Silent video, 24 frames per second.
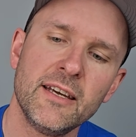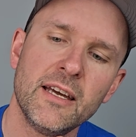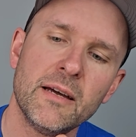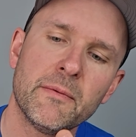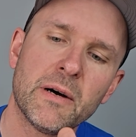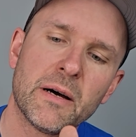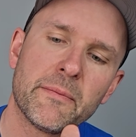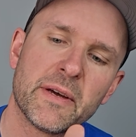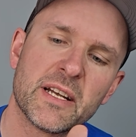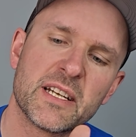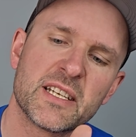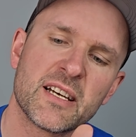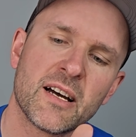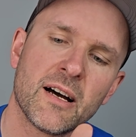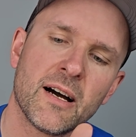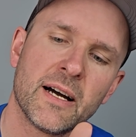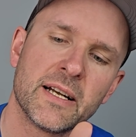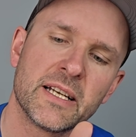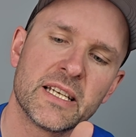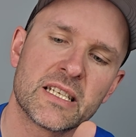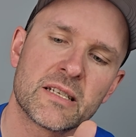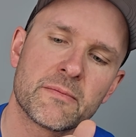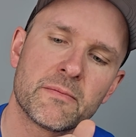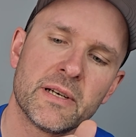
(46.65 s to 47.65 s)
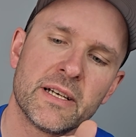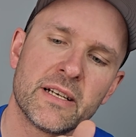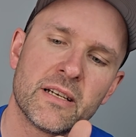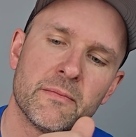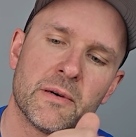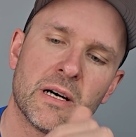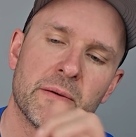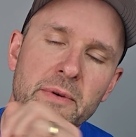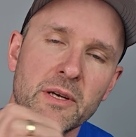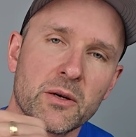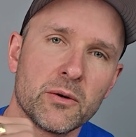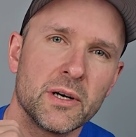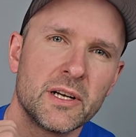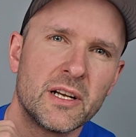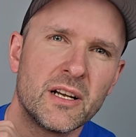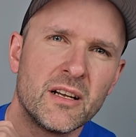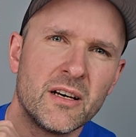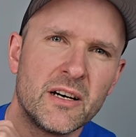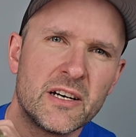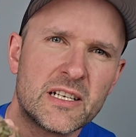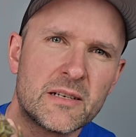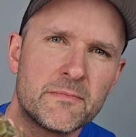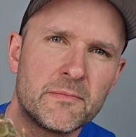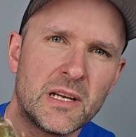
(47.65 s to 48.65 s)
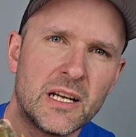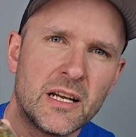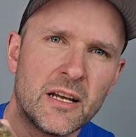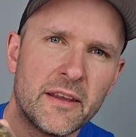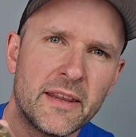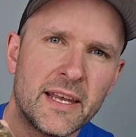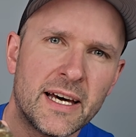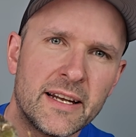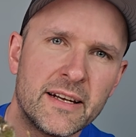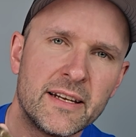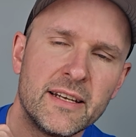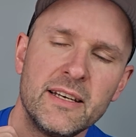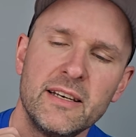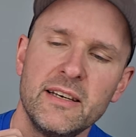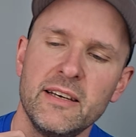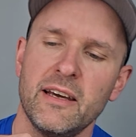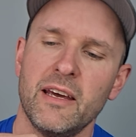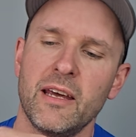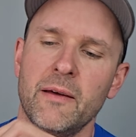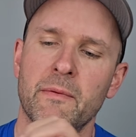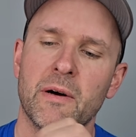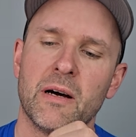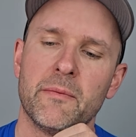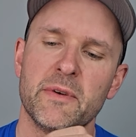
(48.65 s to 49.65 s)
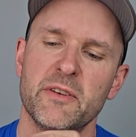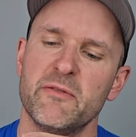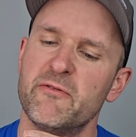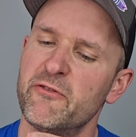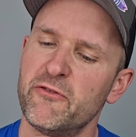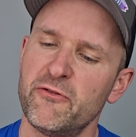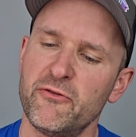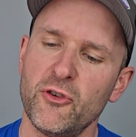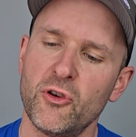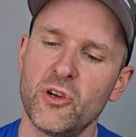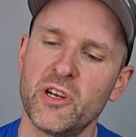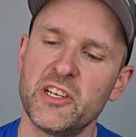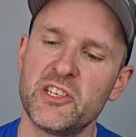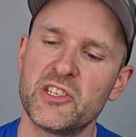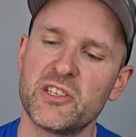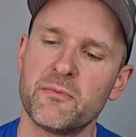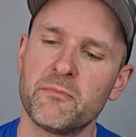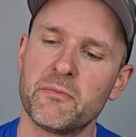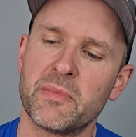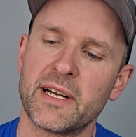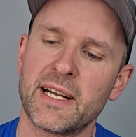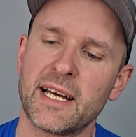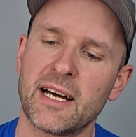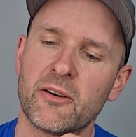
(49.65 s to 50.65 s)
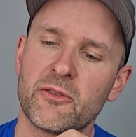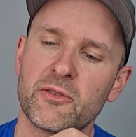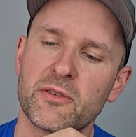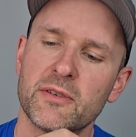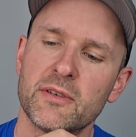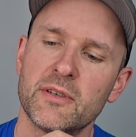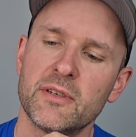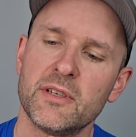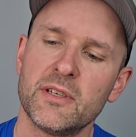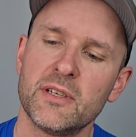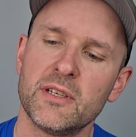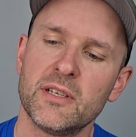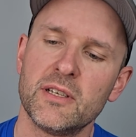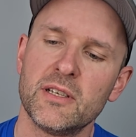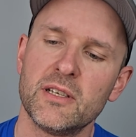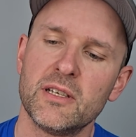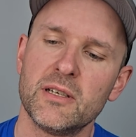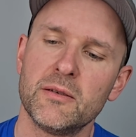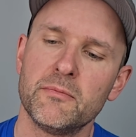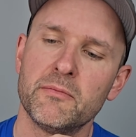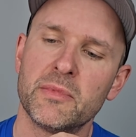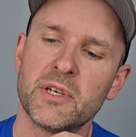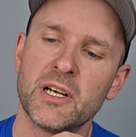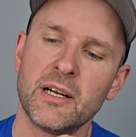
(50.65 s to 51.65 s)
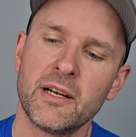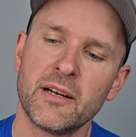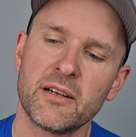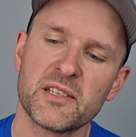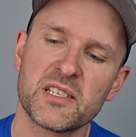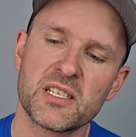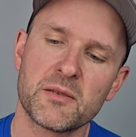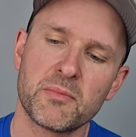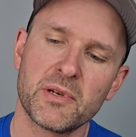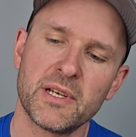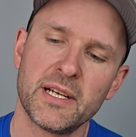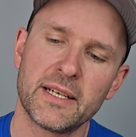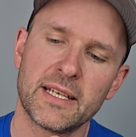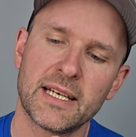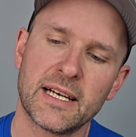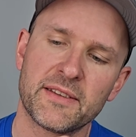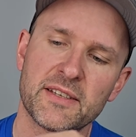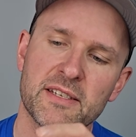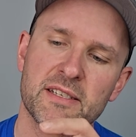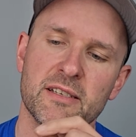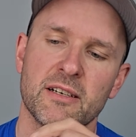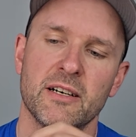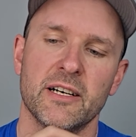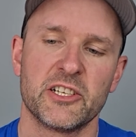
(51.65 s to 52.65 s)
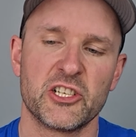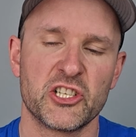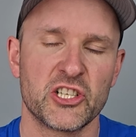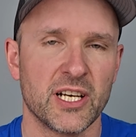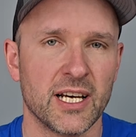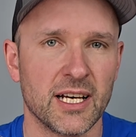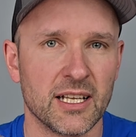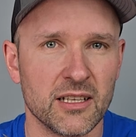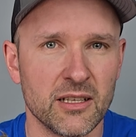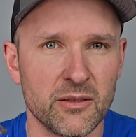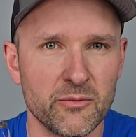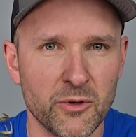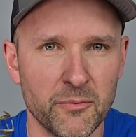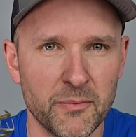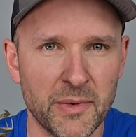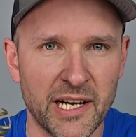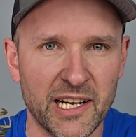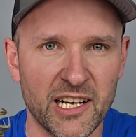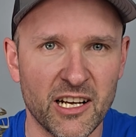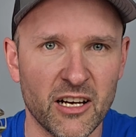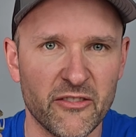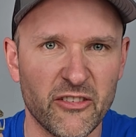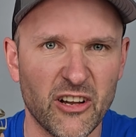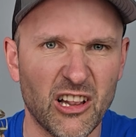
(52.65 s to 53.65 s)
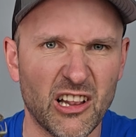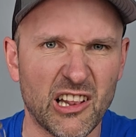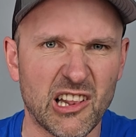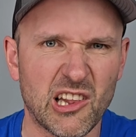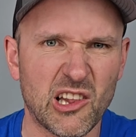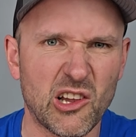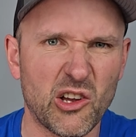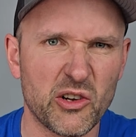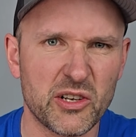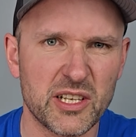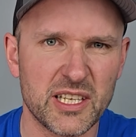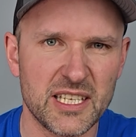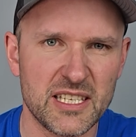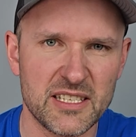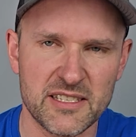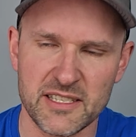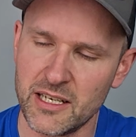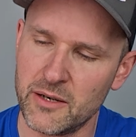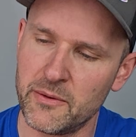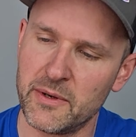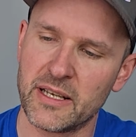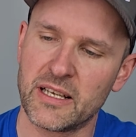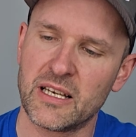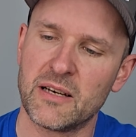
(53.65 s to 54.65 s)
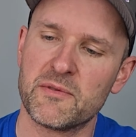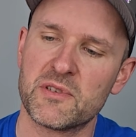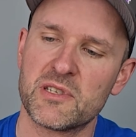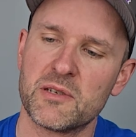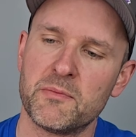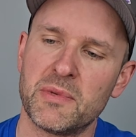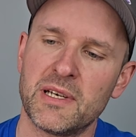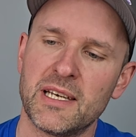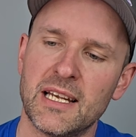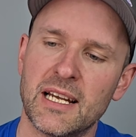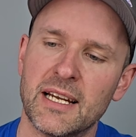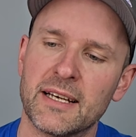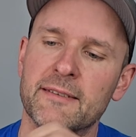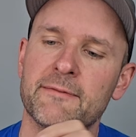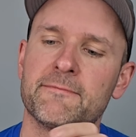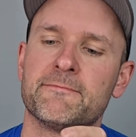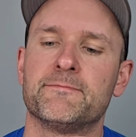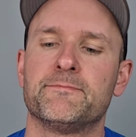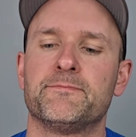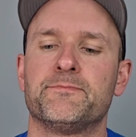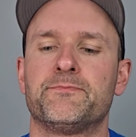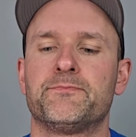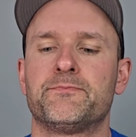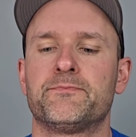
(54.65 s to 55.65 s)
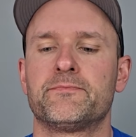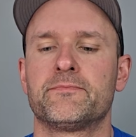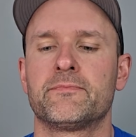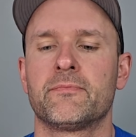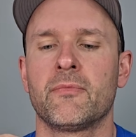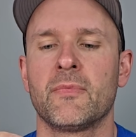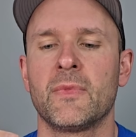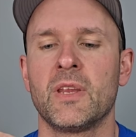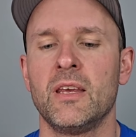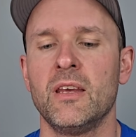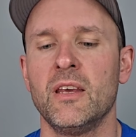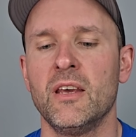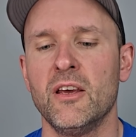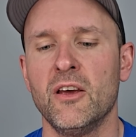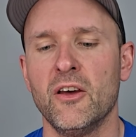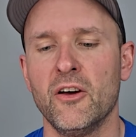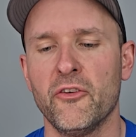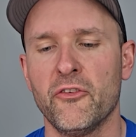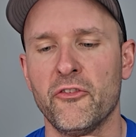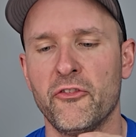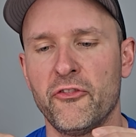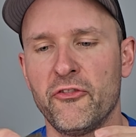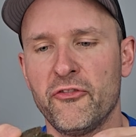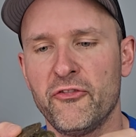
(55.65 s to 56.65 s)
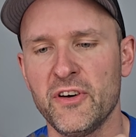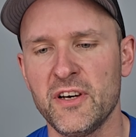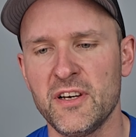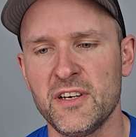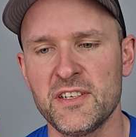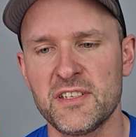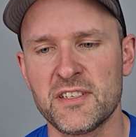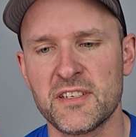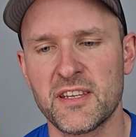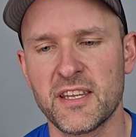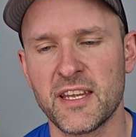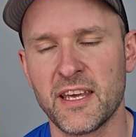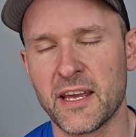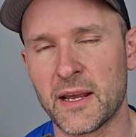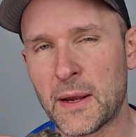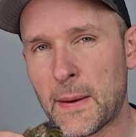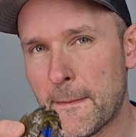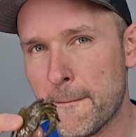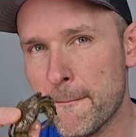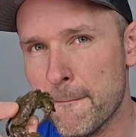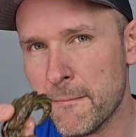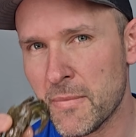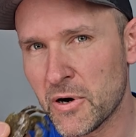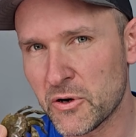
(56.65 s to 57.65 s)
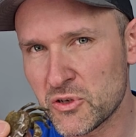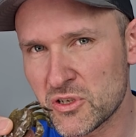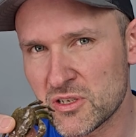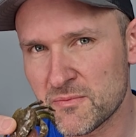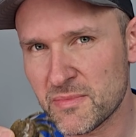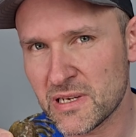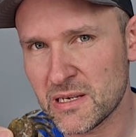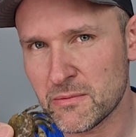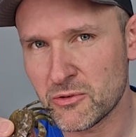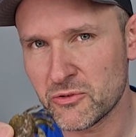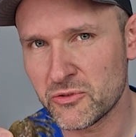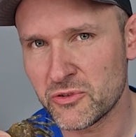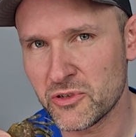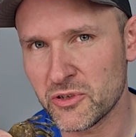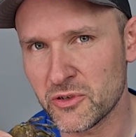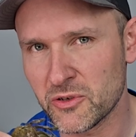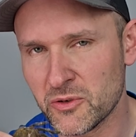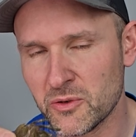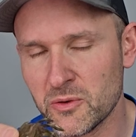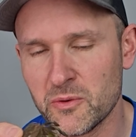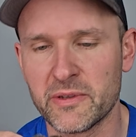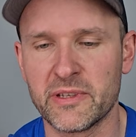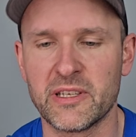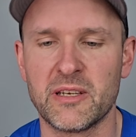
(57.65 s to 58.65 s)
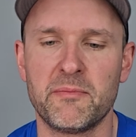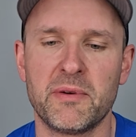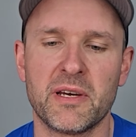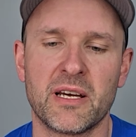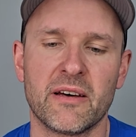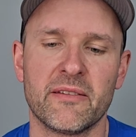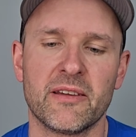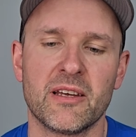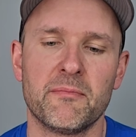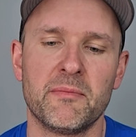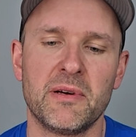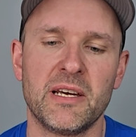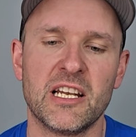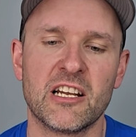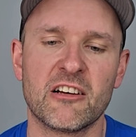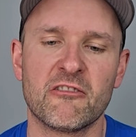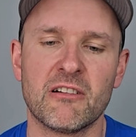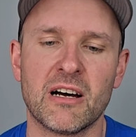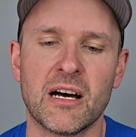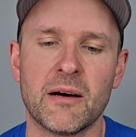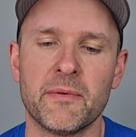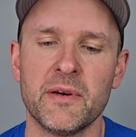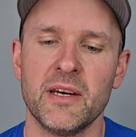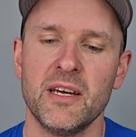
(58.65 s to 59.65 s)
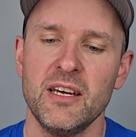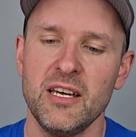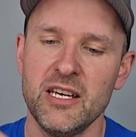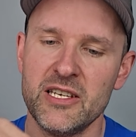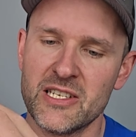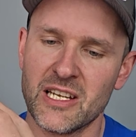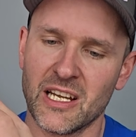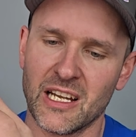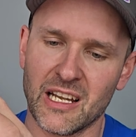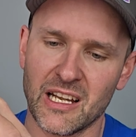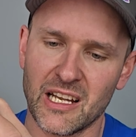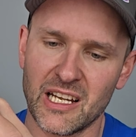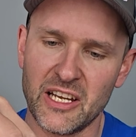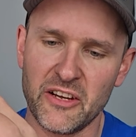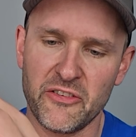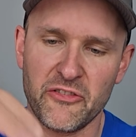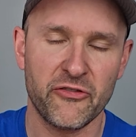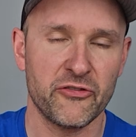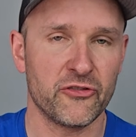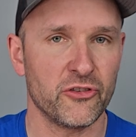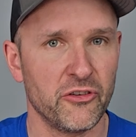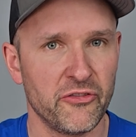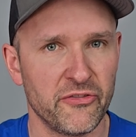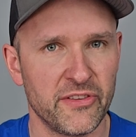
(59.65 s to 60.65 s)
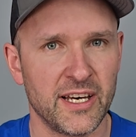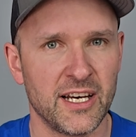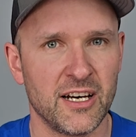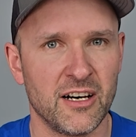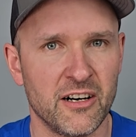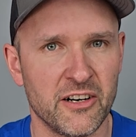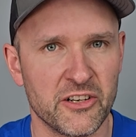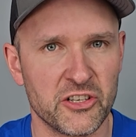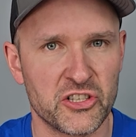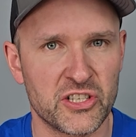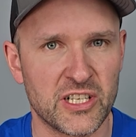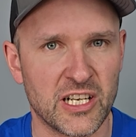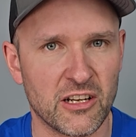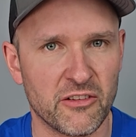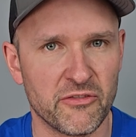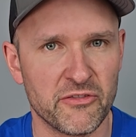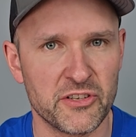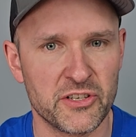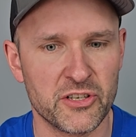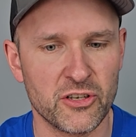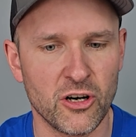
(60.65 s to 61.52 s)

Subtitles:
It might be a tiny split, it might be quite a large split like that, he might be fully jumping out. But a little split down the side shell will make life a lot easier when it comes to peeling. First thing most people do when they pick up their peeler crab is lift off that hard shell off the